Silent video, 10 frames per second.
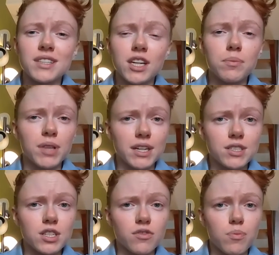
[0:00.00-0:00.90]
the
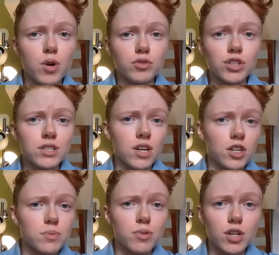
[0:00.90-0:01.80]
complexities of approaching
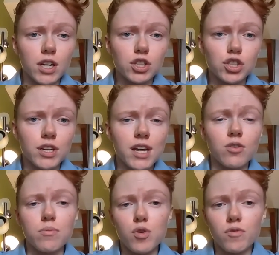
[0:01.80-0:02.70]
solids production and
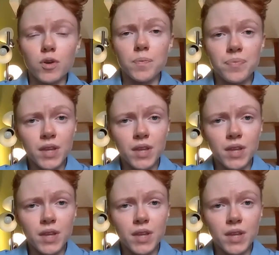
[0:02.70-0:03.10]
removal.